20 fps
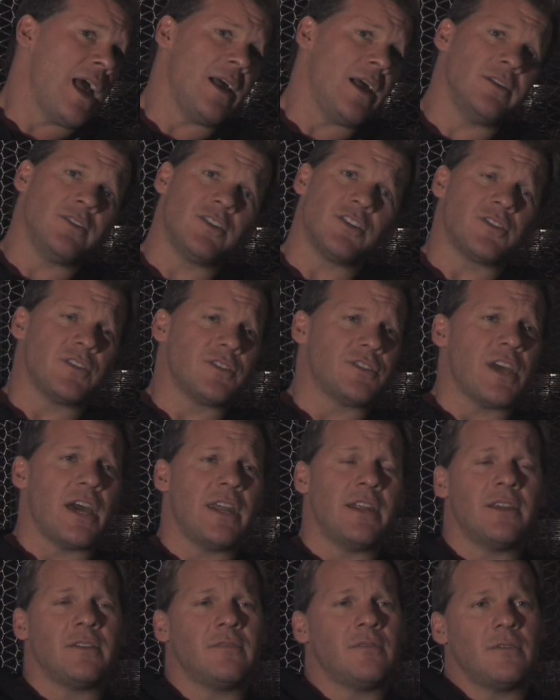Yeah, that. just Did
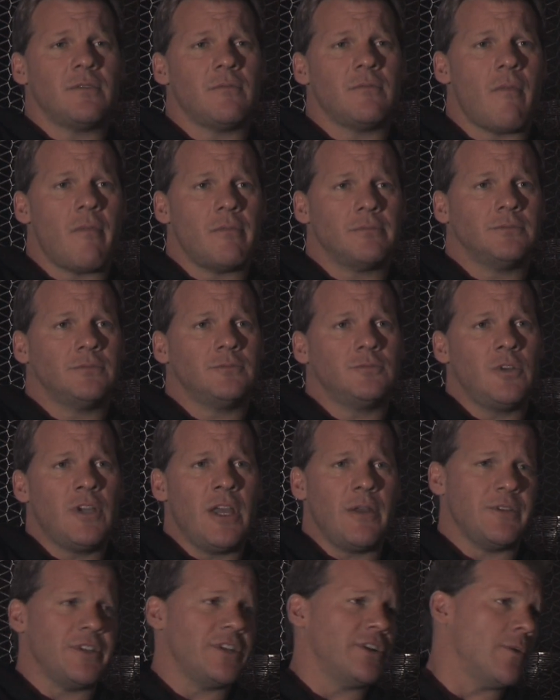decided to. Do, well, yeah,
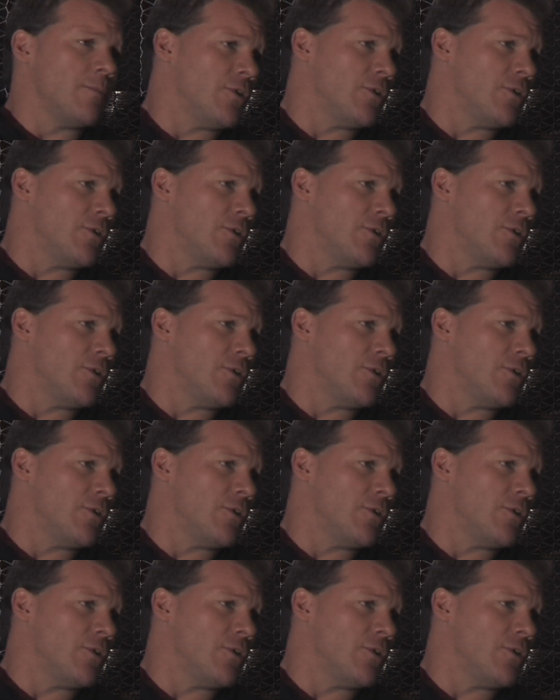I did it on